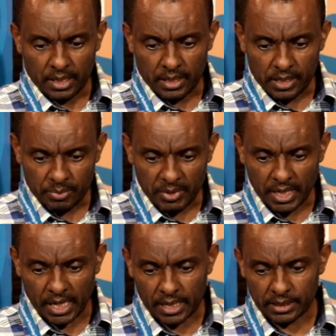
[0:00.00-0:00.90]
This
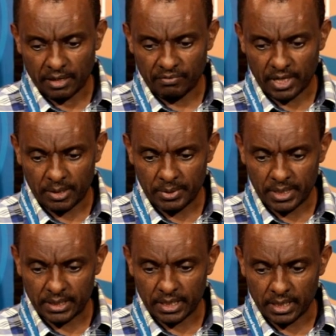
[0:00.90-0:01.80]
mineral's
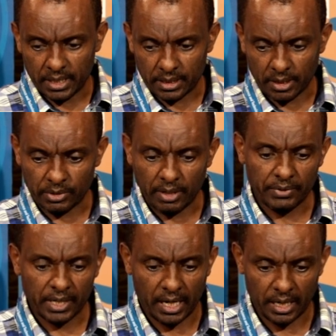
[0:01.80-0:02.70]
availability in South
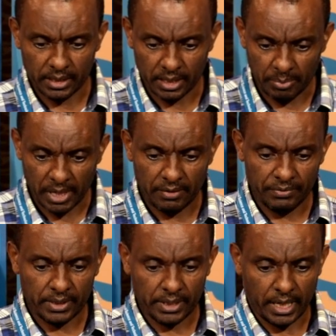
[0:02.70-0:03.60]
Africa is a
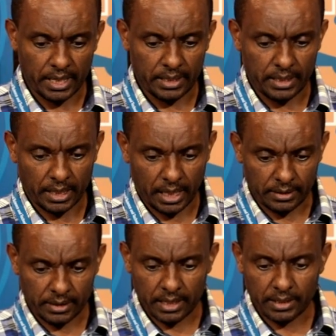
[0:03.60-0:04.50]
benefit, and
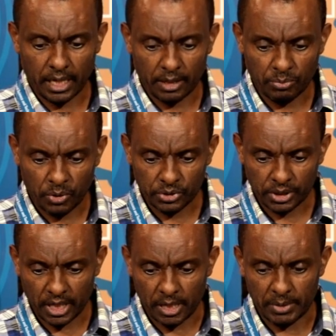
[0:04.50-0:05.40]
at CSIR,
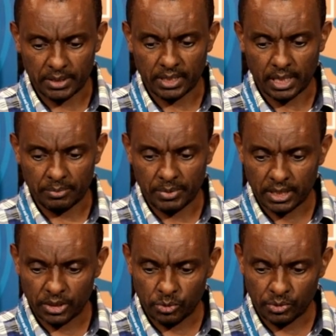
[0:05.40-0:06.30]
both elements are
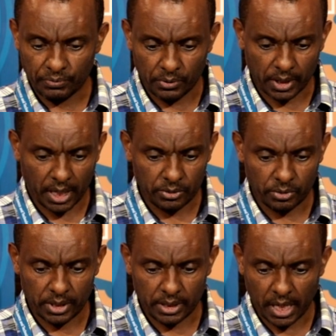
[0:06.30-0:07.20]
being used for
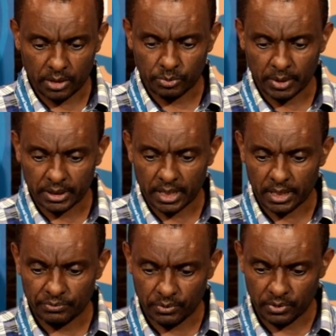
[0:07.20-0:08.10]
cathode and anode
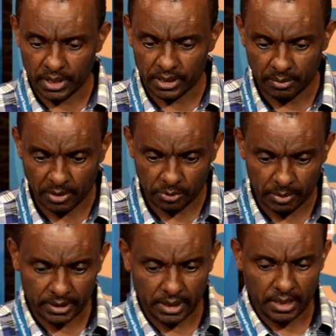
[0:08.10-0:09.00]
material for lithium ion
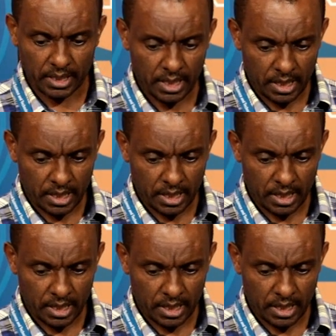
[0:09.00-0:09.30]
battery.